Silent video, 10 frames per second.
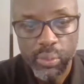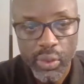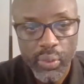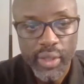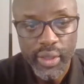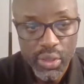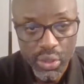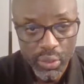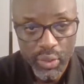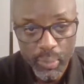require that you
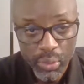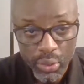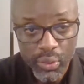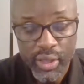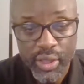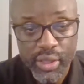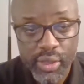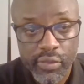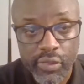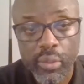show them your
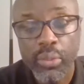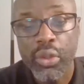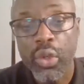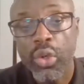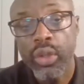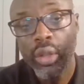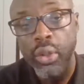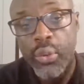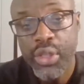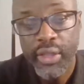test from your
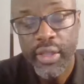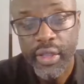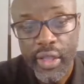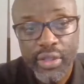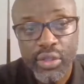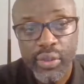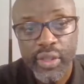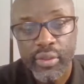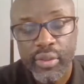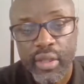originating country.